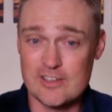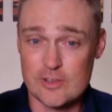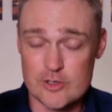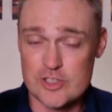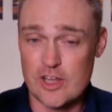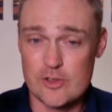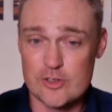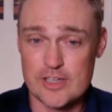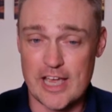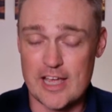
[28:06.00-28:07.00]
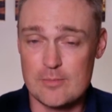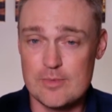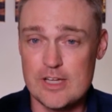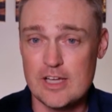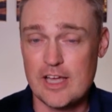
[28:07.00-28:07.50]
there's another game,
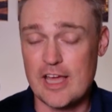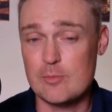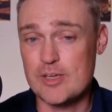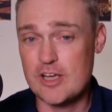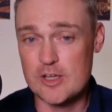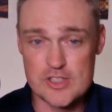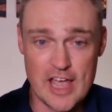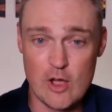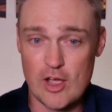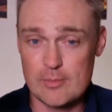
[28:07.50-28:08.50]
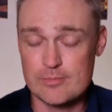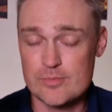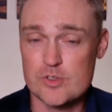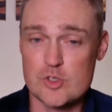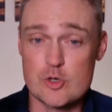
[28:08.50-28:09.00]
and because now I'm
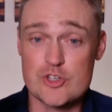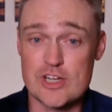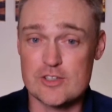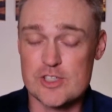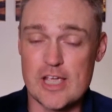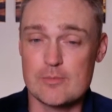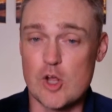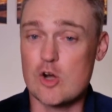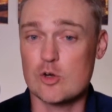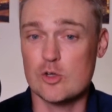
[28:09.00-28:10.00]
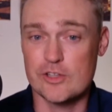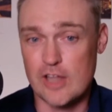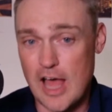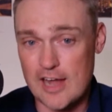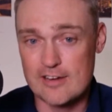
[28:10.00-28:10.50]
searching Sam Darnold a
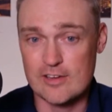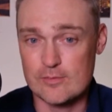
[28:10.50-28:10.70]
lot